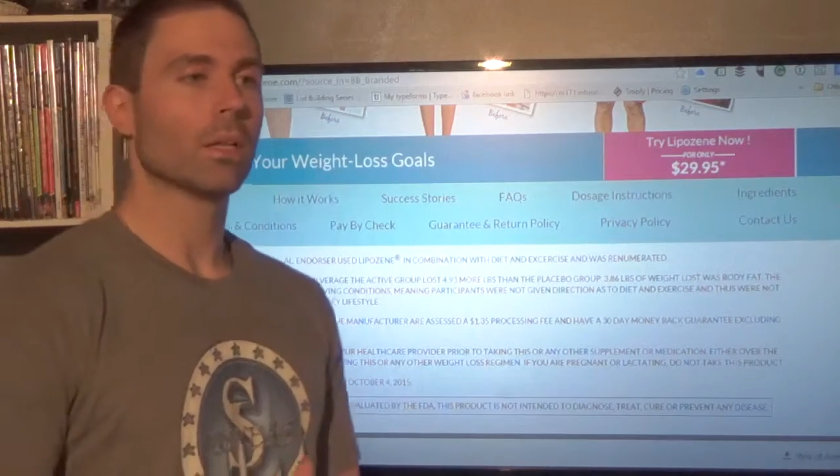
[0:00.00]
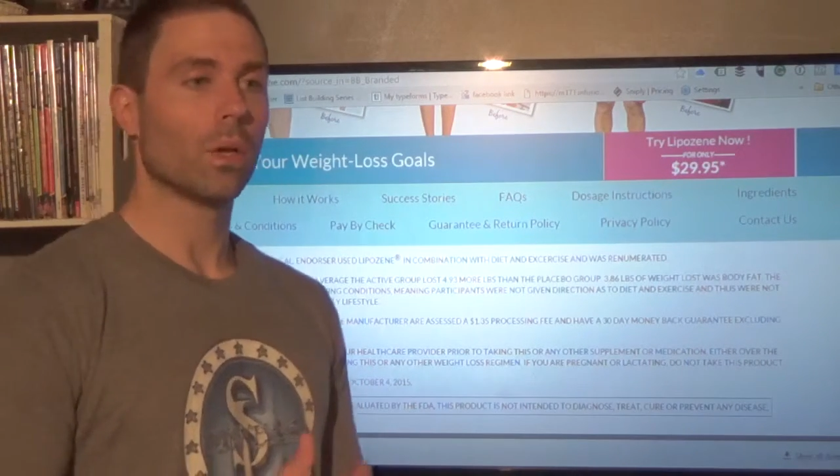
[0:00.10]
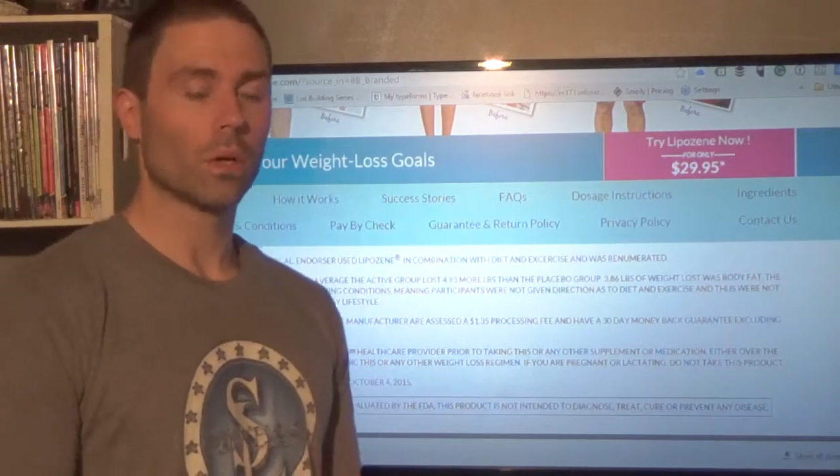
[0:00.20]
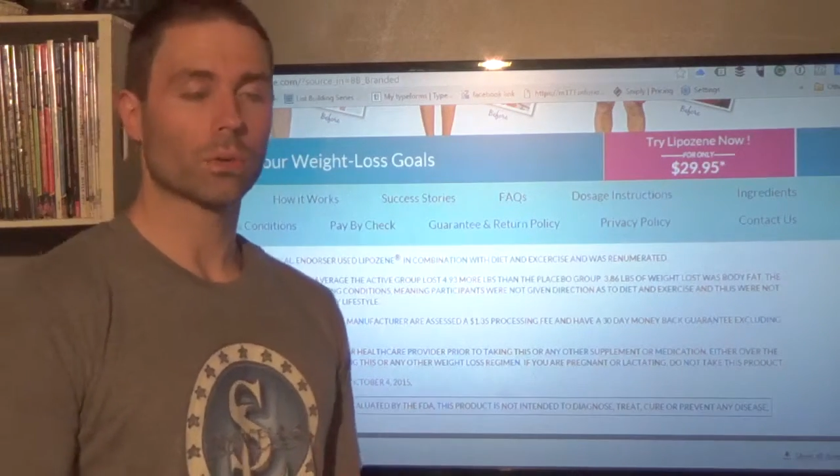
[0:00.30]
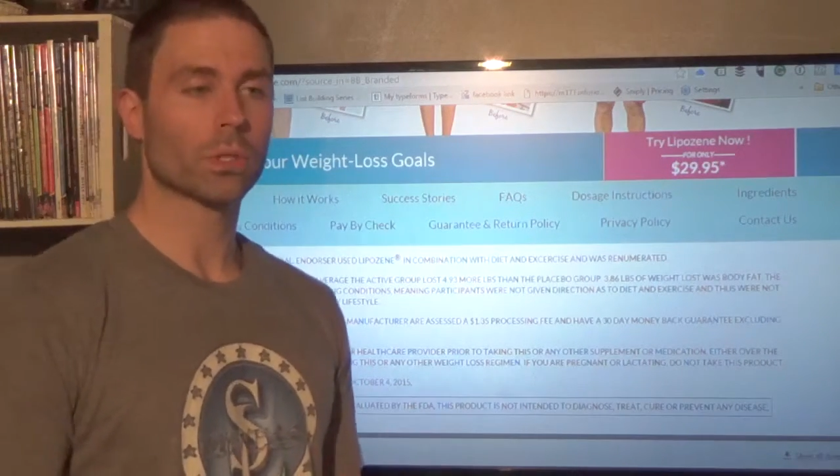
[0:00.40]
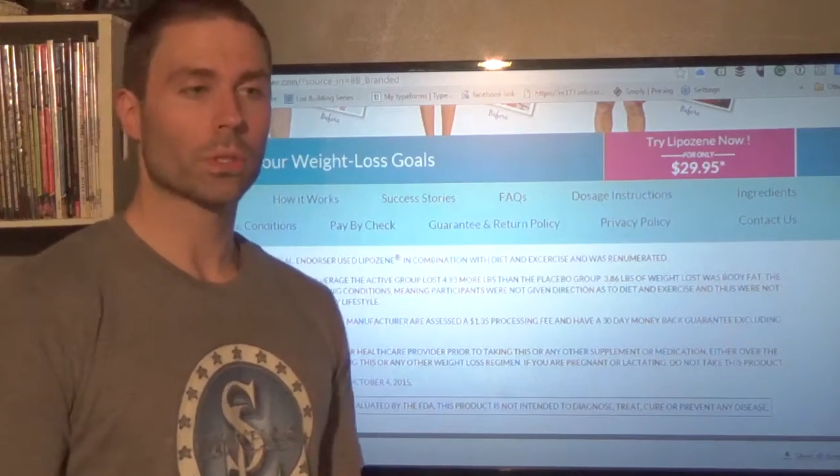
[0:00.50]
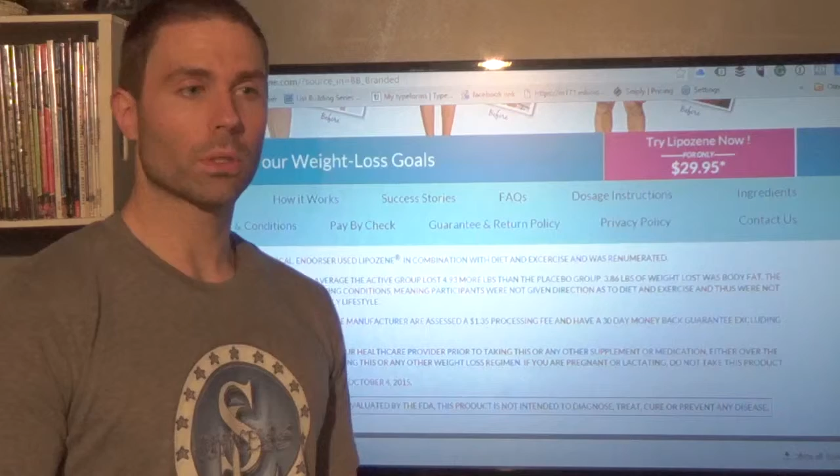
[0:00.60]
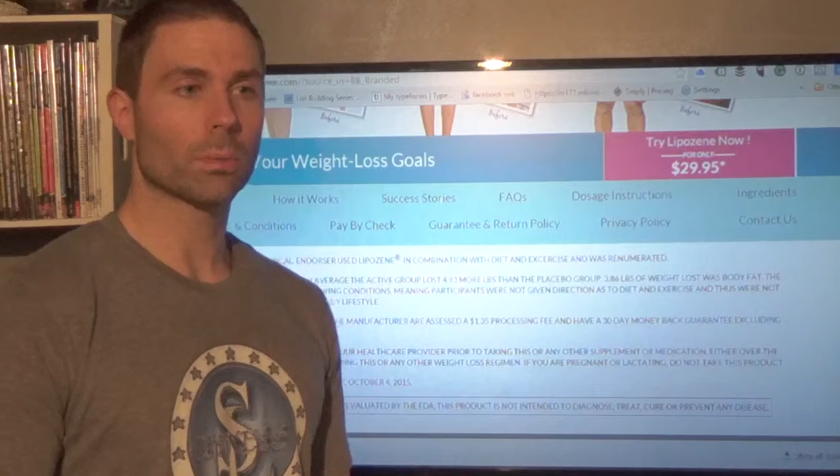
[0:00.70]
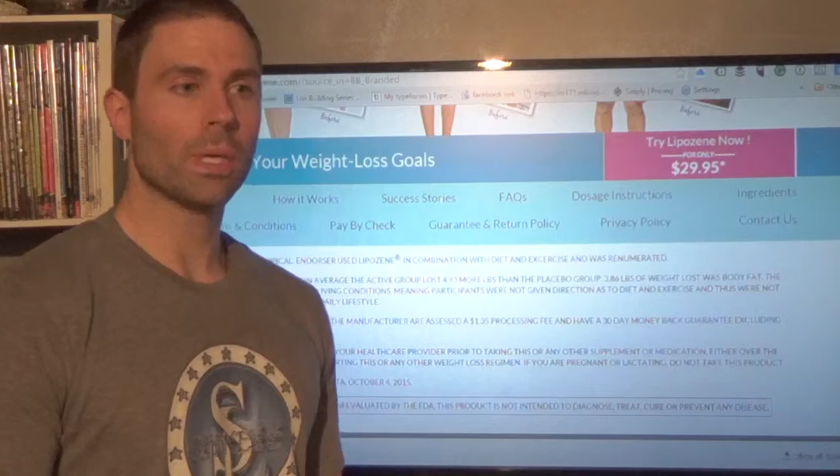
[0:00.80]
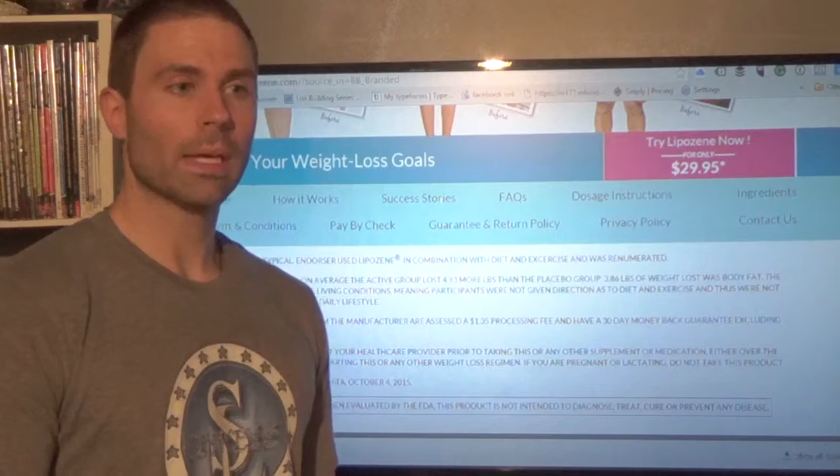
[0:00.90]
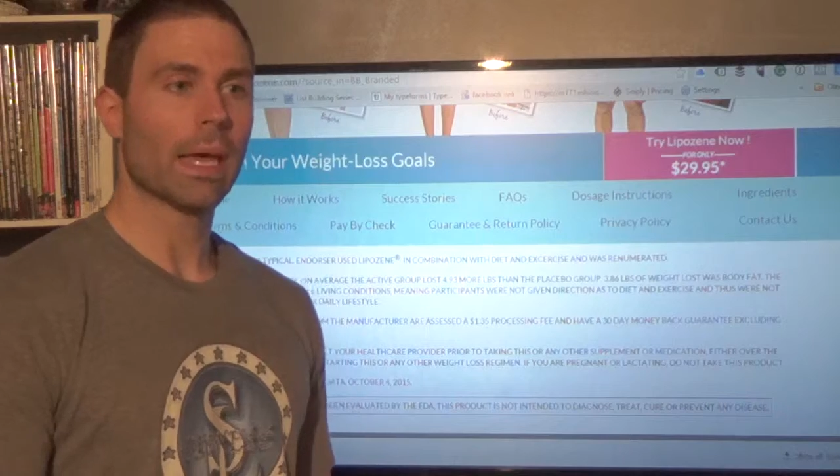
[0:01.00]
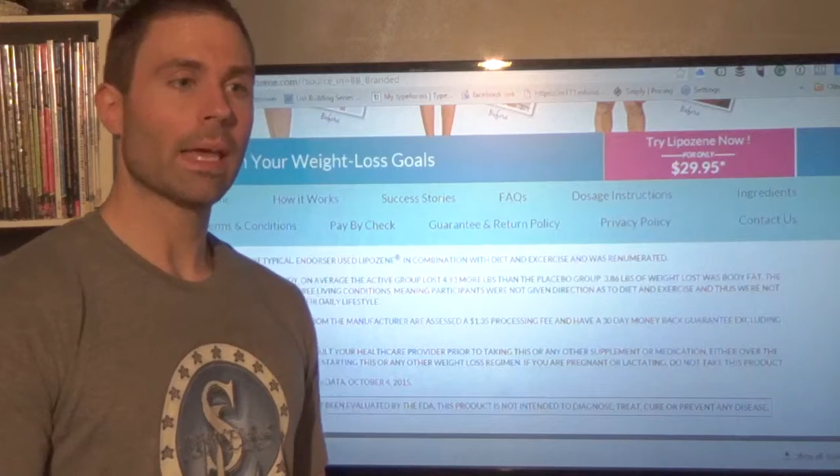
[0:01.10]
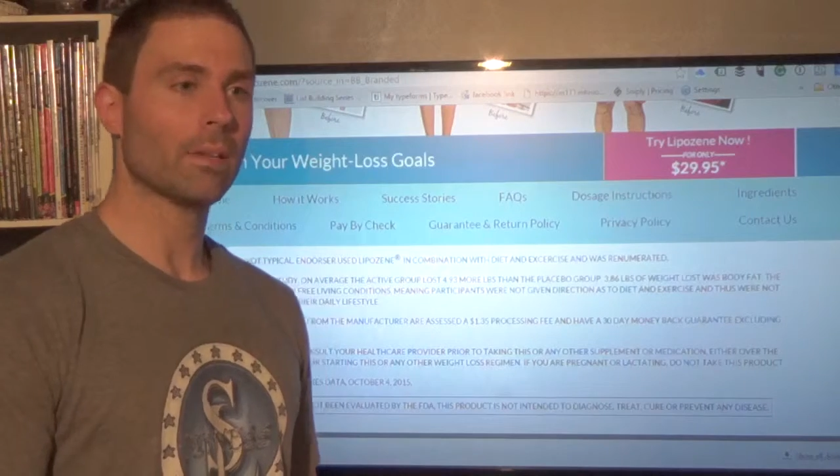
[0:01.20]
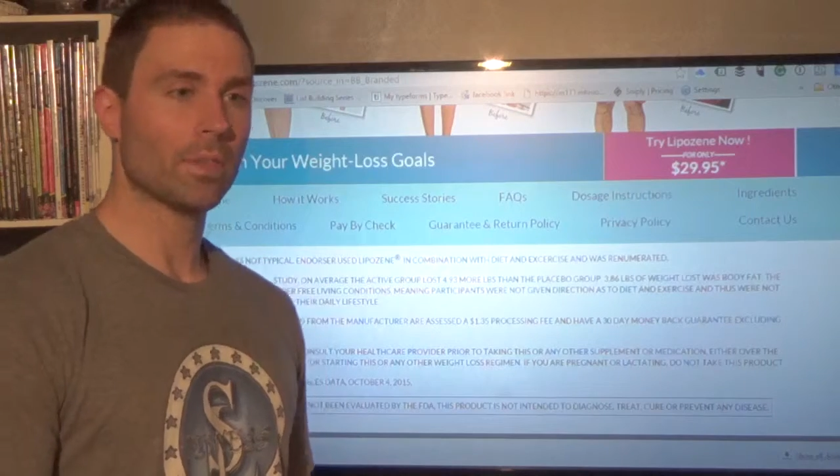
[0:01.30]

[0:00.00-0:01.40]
long term, and